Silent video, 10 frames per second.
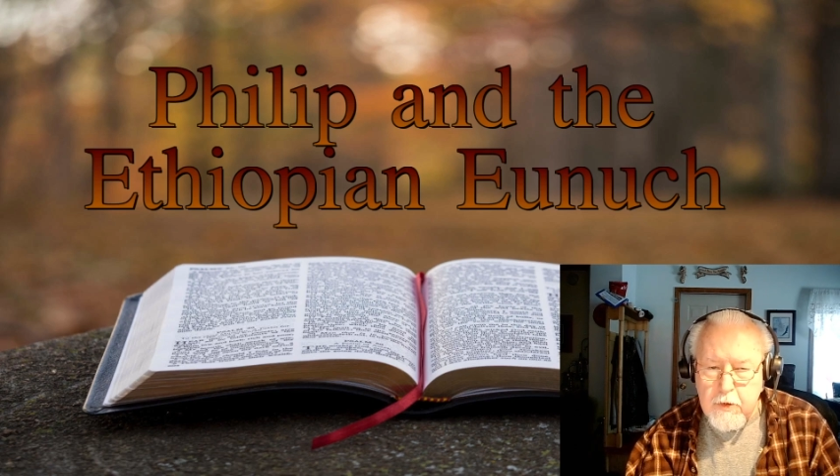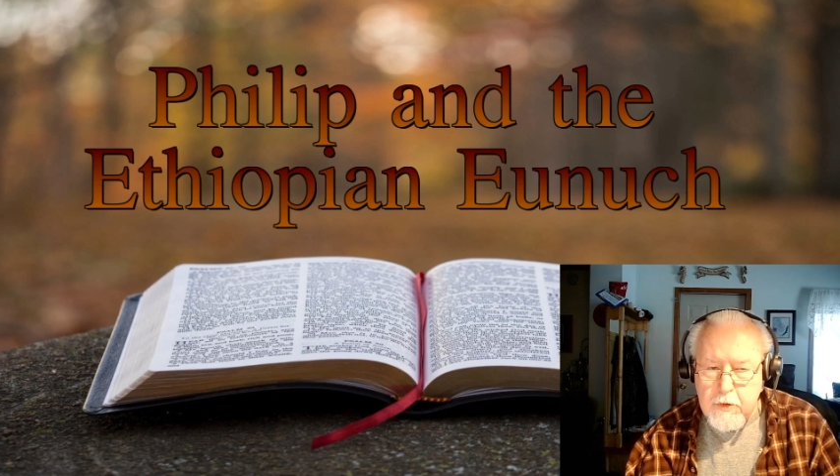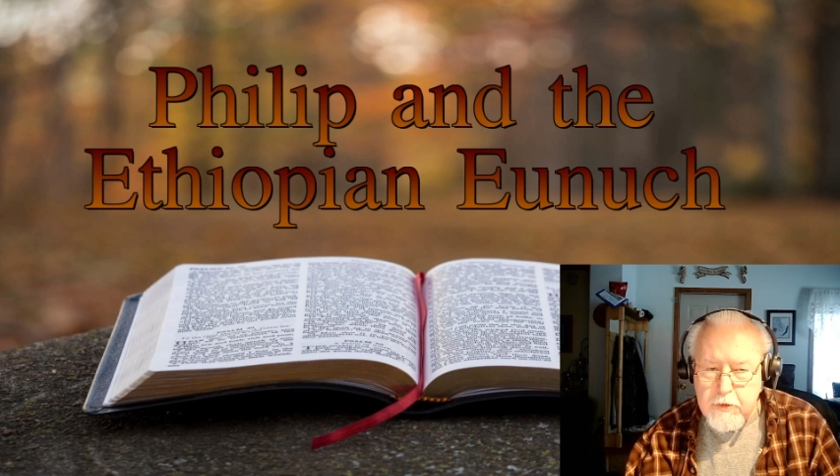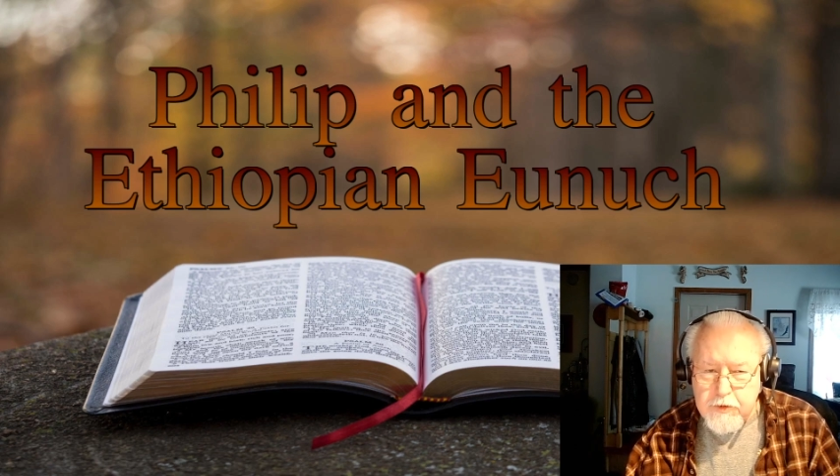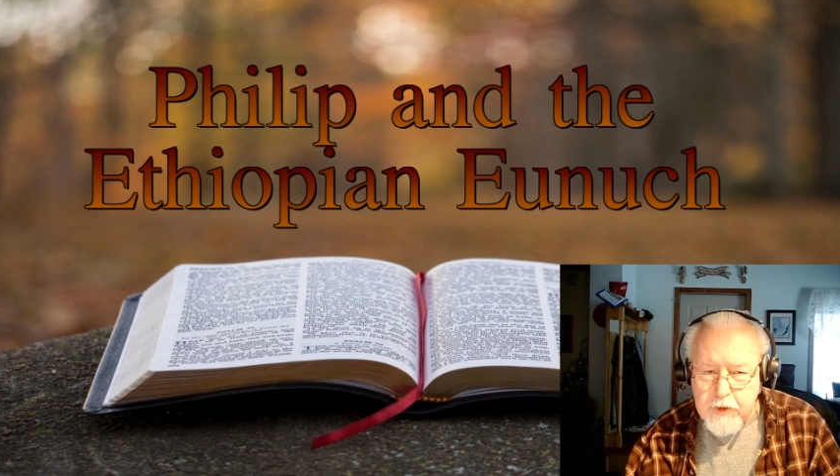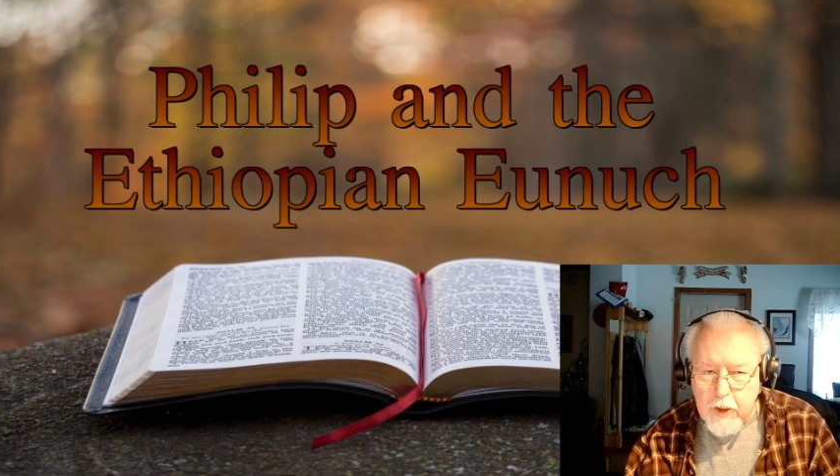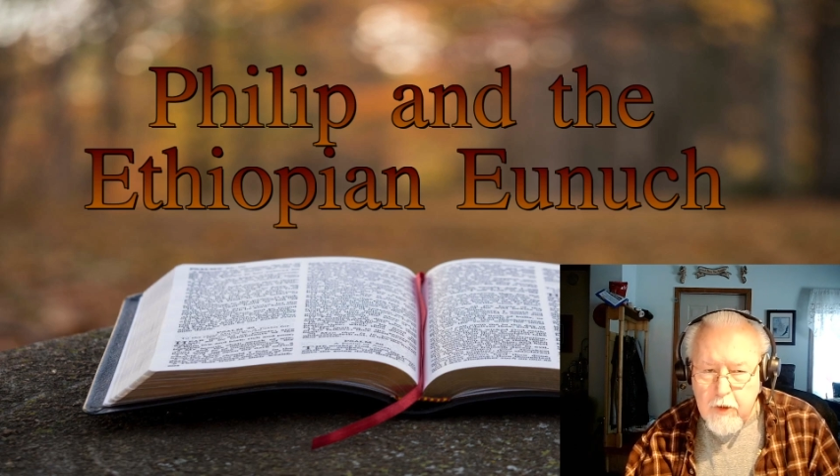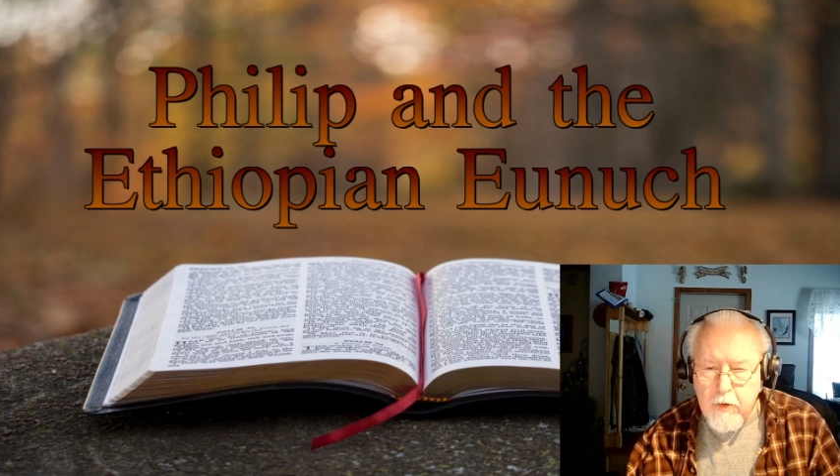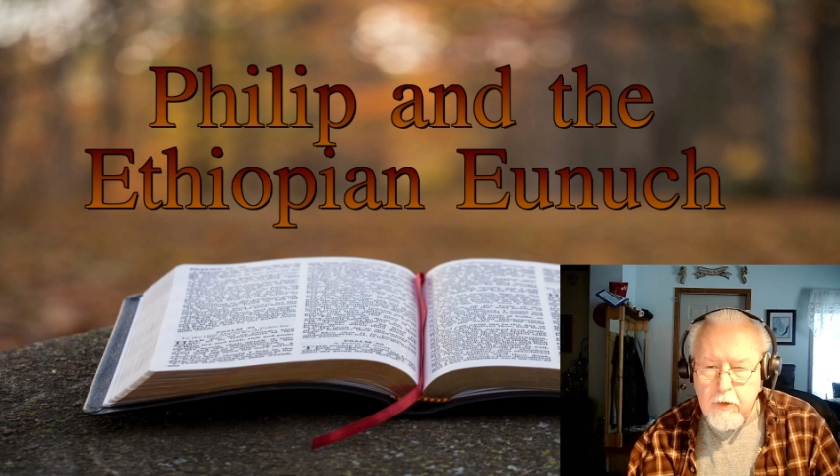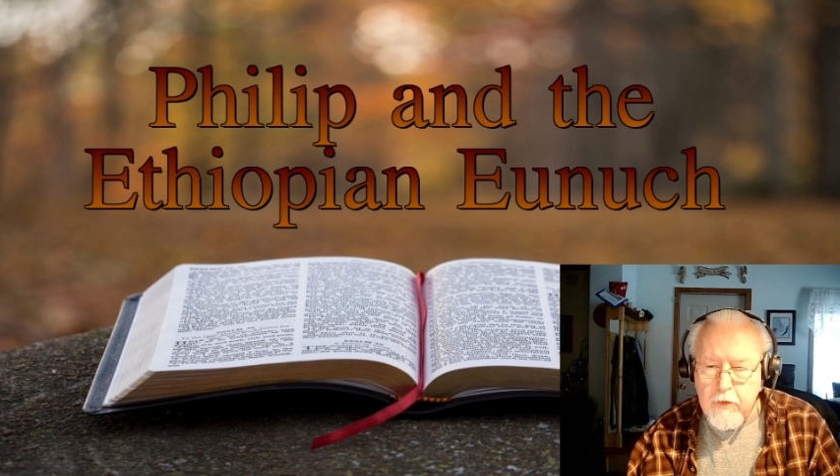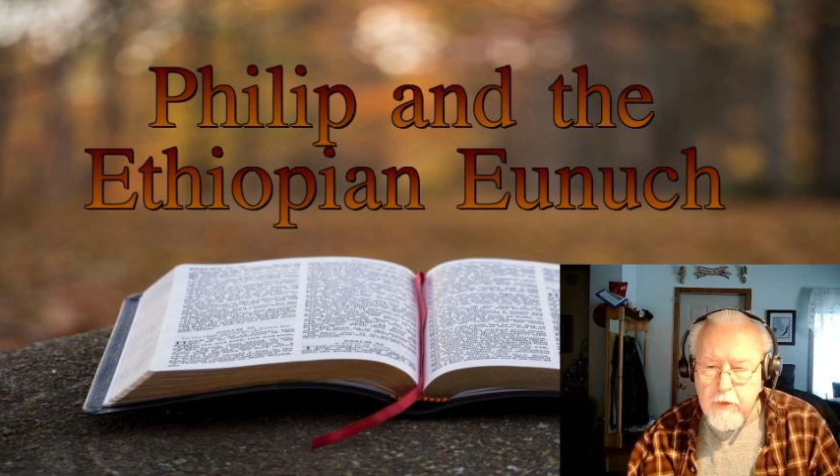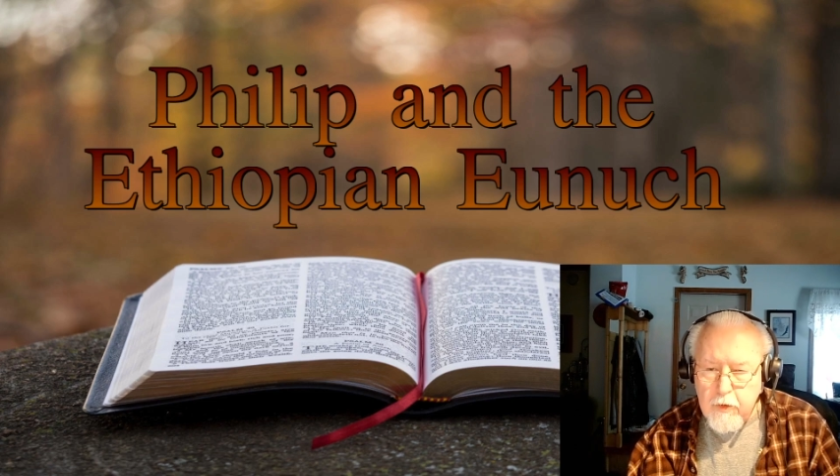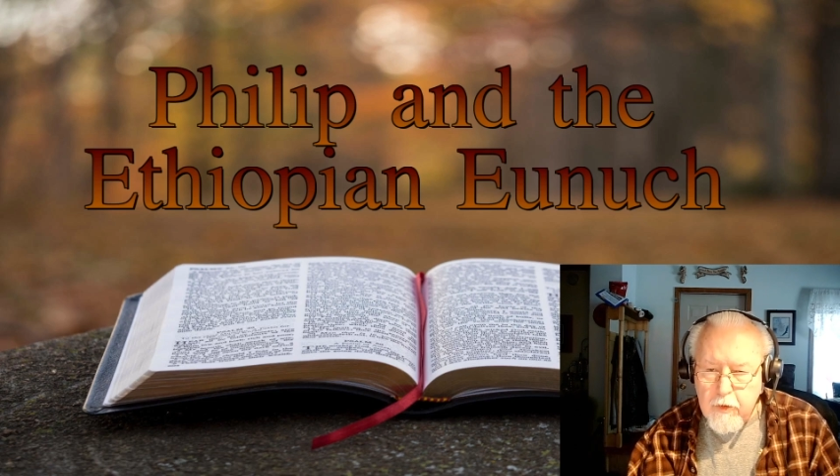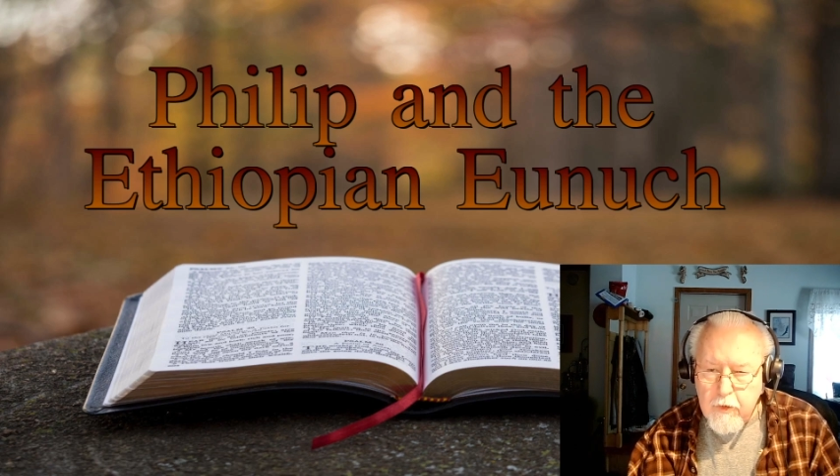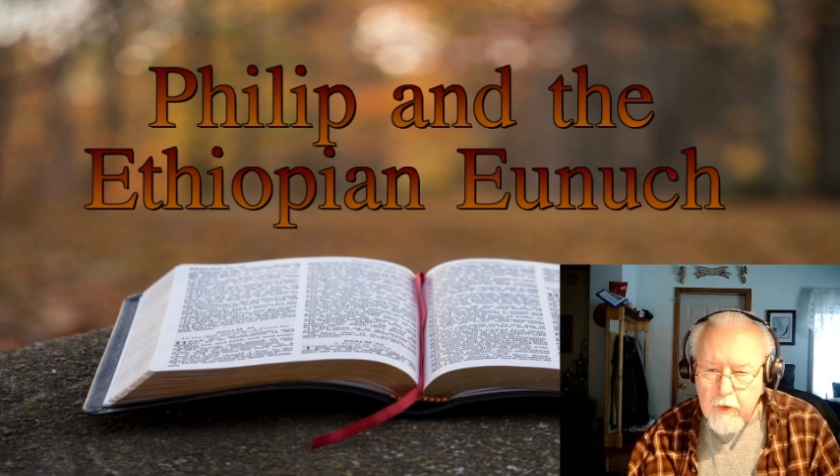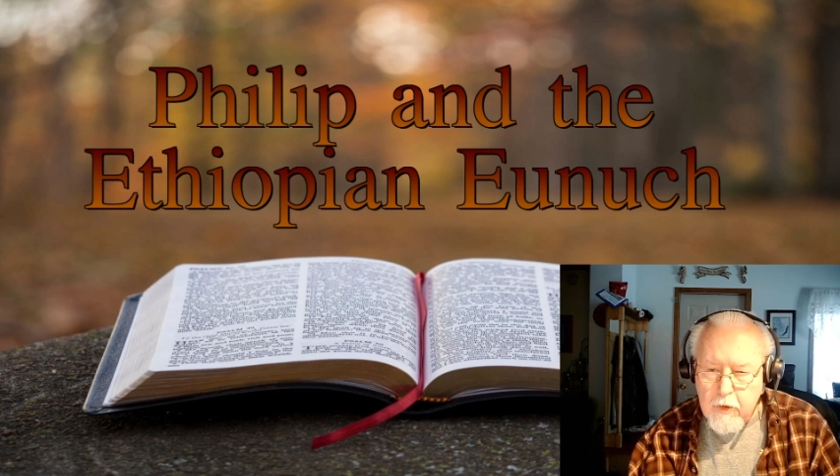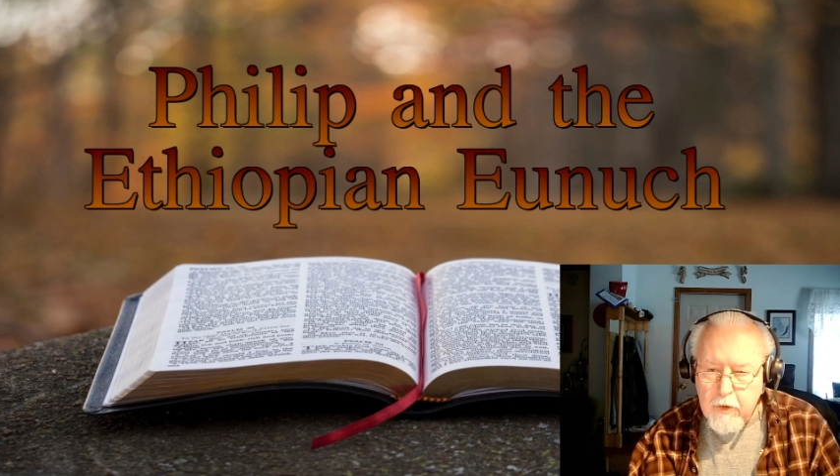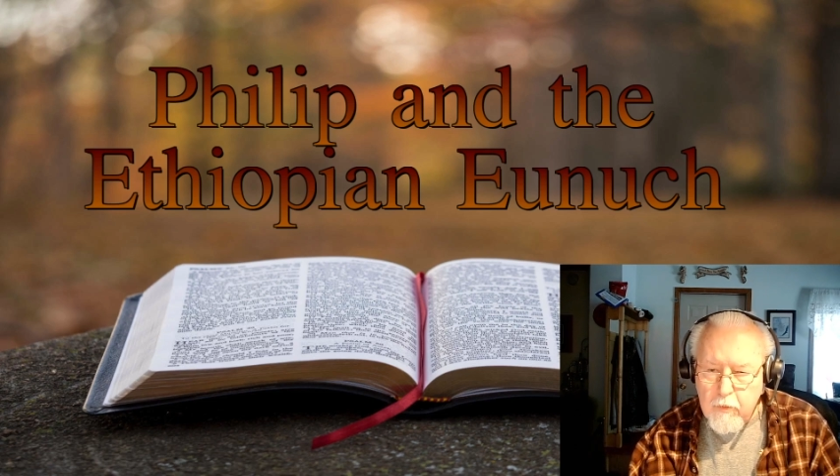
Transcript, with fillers: share the